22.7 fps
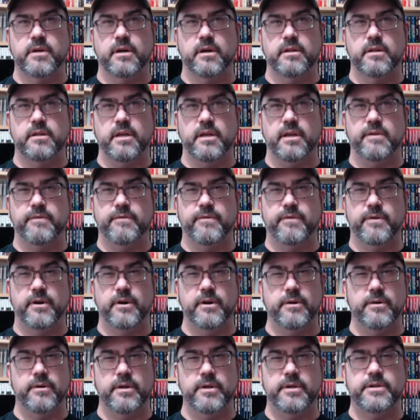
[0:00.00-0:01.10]
I think it was called the
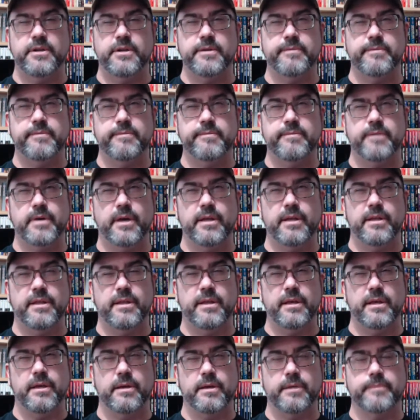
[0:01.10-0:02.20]
Inferno engine,
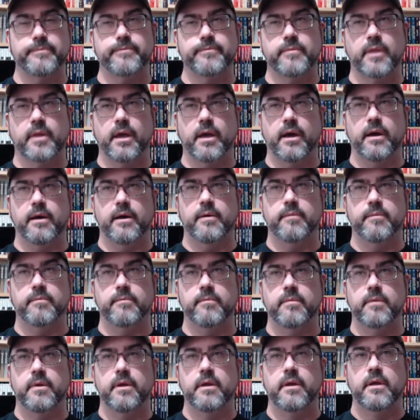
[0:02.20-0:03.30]
I think.
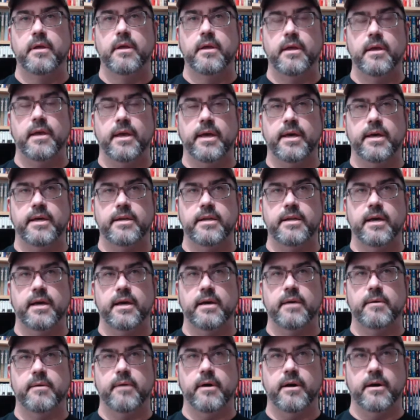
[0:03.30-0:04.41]
Oh
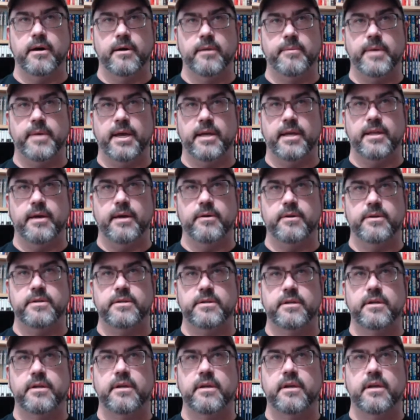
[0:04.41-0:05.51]
man,
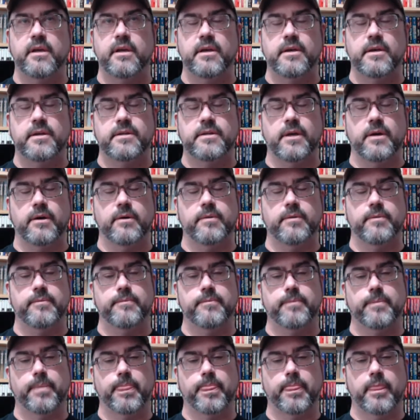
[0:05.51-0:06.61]
that was
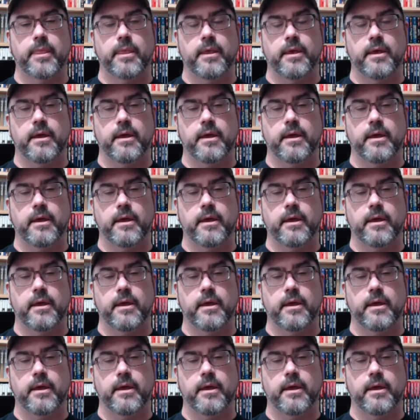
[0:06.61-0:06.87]
so.